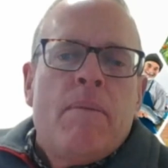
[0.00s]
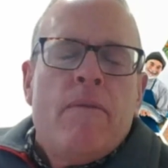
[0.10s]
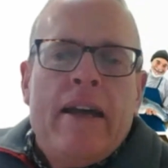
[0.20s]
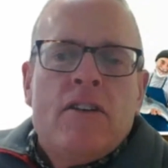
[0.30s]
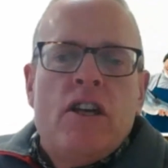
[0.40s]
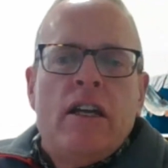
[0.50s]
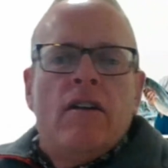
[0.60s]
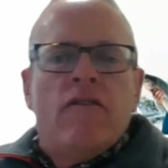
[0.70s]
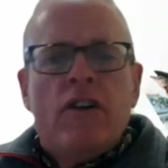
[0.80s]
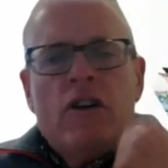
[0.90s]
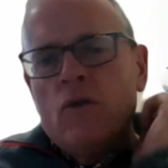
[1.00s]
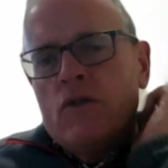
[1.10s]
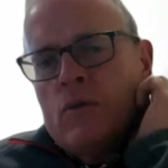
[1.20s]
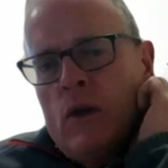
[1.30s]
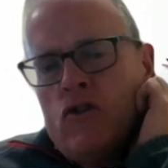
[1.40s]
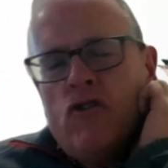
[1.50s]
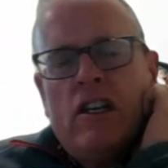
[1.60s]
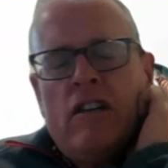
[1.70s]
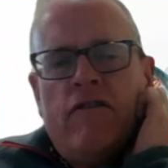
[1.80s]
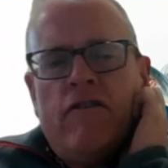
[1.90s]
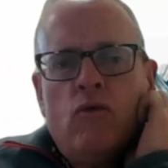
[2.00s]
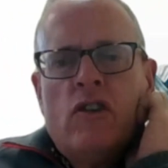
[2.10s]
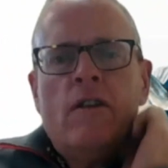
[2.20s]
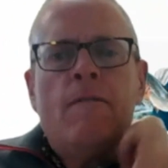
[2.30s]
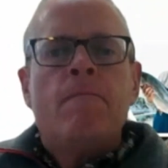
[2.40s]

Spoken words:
of packaging for use with dried foods?